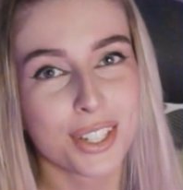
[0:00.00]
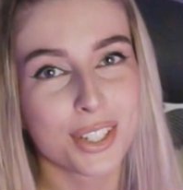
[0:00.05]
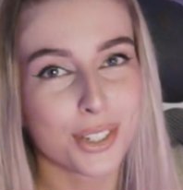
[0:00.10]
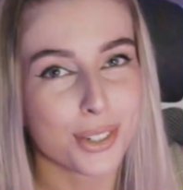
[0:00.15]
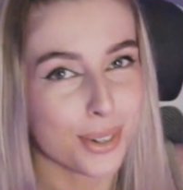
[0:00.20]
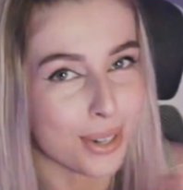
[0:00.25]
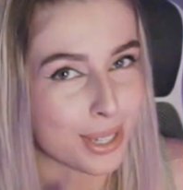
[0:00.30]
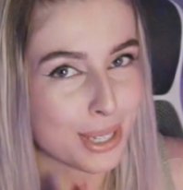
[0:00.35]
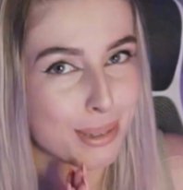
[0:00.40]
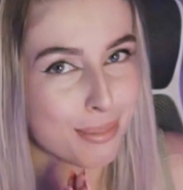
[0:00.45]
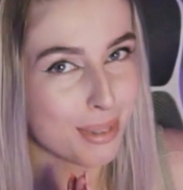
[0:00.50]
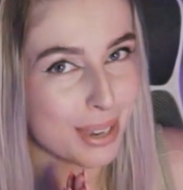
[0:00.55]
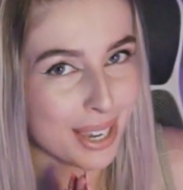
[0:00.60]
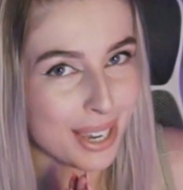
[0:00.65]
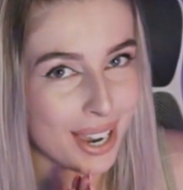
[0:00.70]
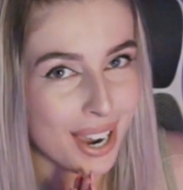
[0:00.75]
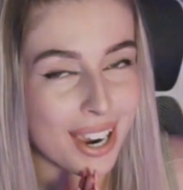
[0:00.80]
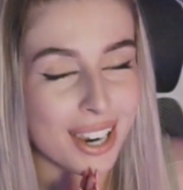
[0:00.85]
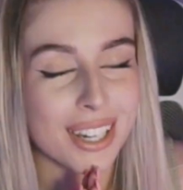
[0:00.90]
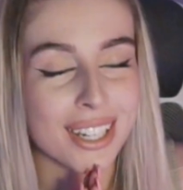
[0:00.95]
Trust
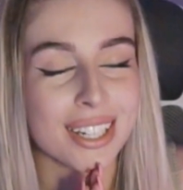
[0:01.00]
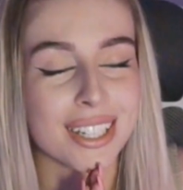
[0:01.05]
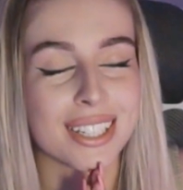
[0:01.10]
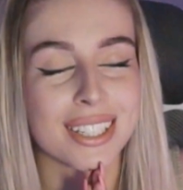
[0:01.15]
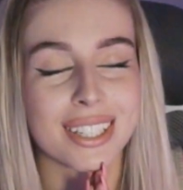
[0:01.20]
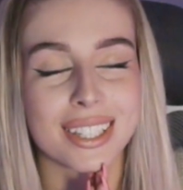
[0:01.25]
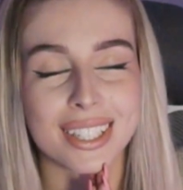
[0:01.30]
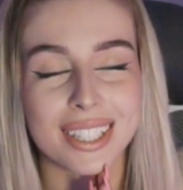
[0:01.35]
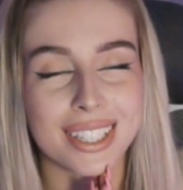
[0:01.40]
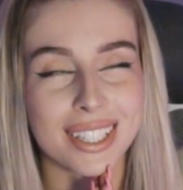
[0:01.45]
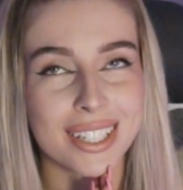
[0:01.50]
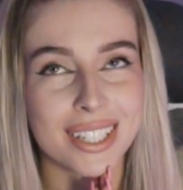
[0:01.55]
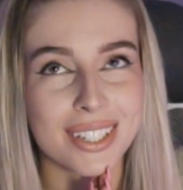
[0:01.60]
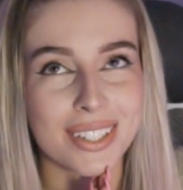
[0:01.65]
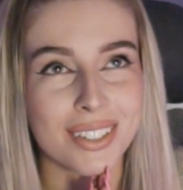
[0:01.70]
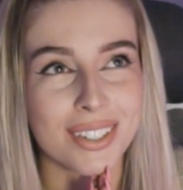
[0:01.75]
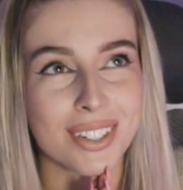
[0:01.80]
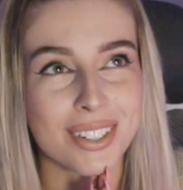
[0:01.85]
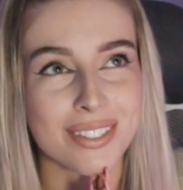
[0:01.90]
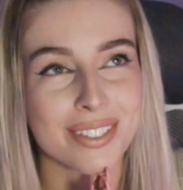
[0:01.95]
me, I clean it
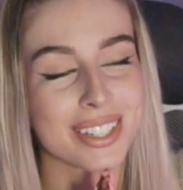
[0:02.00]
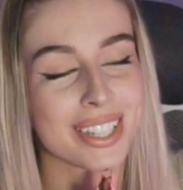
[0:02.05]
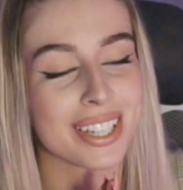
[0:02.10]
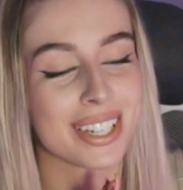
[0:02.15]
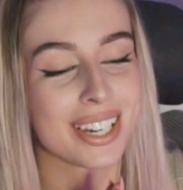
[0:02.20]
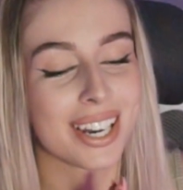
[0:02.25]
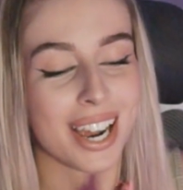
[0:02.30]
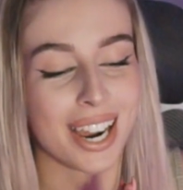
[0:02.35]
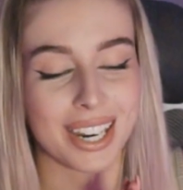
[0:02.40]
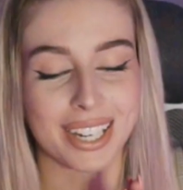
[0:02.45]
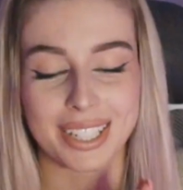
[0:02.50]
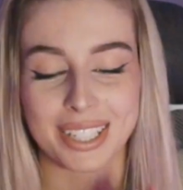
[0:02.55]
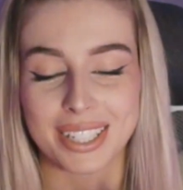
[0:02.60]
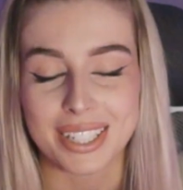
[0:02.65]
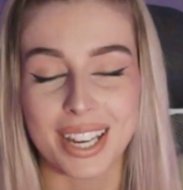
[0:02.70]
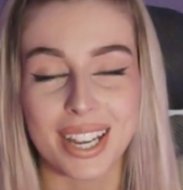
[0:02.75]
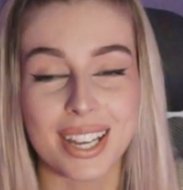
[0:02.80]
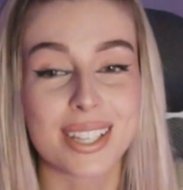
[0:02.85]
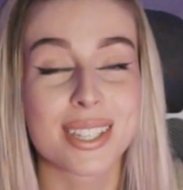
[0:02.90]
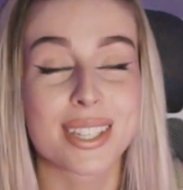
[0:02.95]
often, I
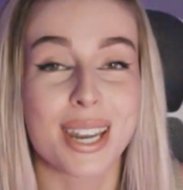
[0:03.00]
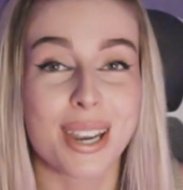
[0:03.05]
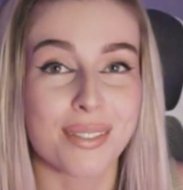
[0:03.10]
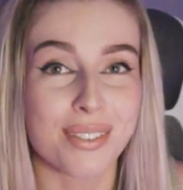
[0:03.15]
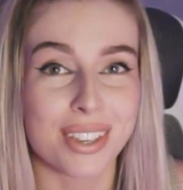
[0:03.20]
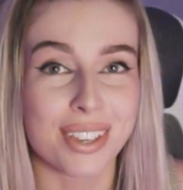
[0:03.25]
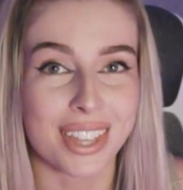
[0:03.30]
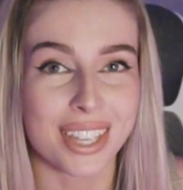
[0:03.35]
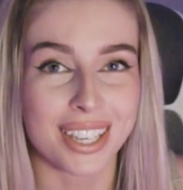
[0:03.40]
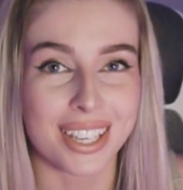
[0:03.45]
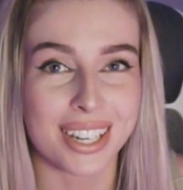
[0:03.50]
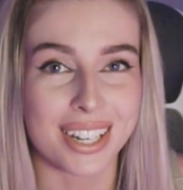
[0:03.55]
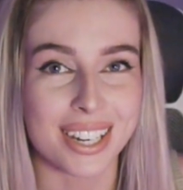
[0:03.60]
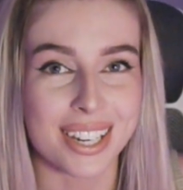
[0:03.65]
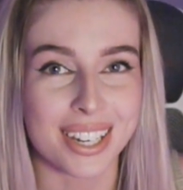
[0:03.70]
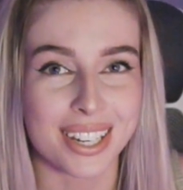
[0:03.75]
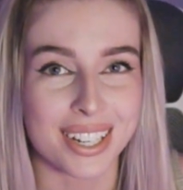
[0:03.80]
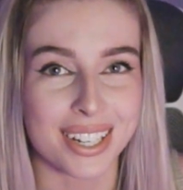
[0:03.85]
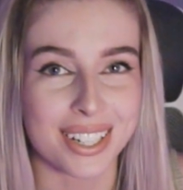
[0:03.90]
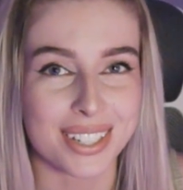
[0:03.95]
dust everything in
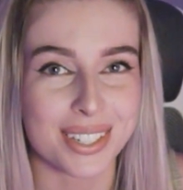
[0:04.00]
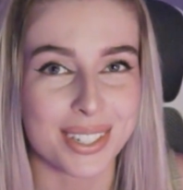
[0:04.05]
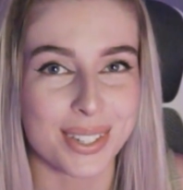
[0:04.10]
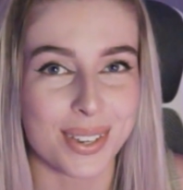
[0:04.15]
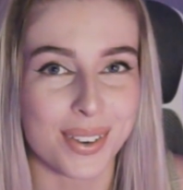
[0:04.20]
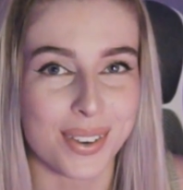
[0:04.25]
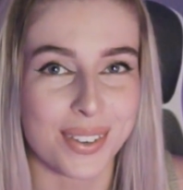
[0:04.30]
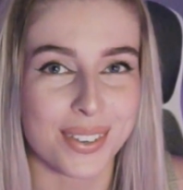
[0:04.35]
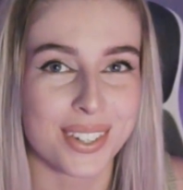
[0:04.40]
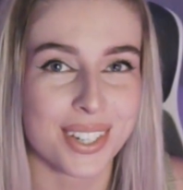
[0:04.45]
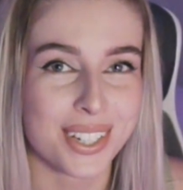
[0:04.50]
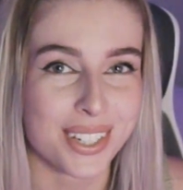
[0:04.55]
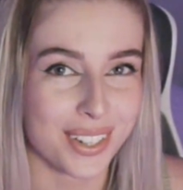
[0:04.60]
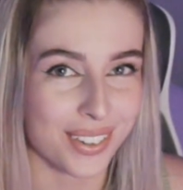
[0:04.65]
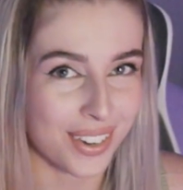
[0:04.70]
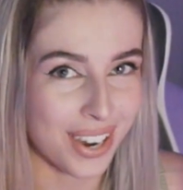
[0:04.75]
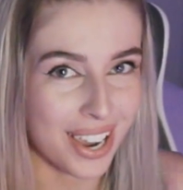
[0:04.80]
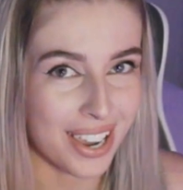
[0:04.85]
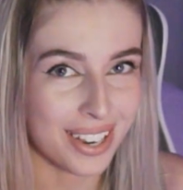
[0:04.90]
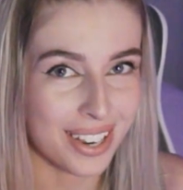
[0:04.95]
here, so
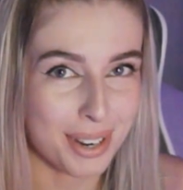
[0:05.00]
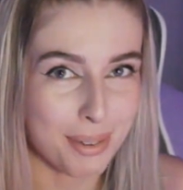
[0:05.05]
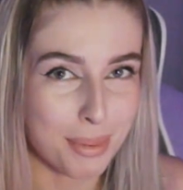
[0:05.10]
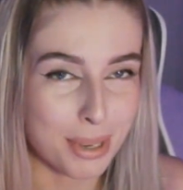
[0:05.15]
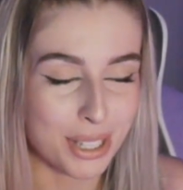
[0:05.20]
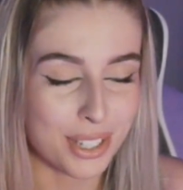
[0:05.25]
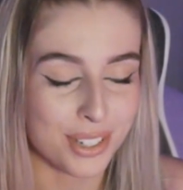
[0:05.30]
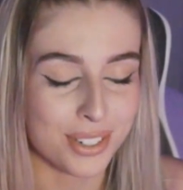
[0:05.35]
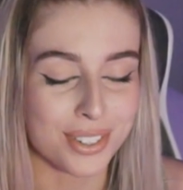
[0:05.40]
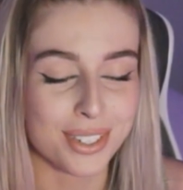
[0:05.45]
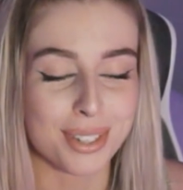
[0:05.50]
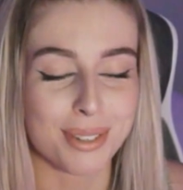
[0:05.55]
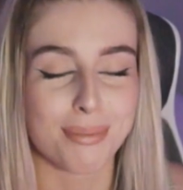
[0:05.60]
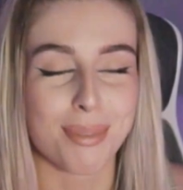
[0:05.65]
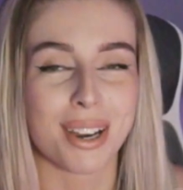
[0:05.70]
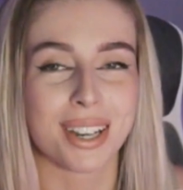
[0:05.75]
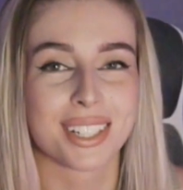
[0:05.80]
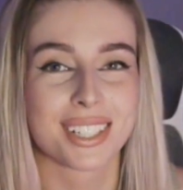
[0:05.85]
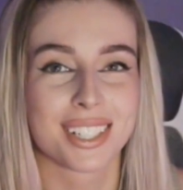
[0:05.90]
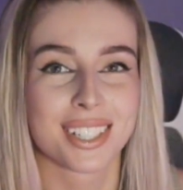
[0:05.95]
don't hate on me too
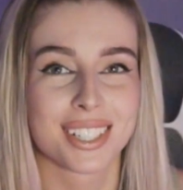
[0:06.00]
much.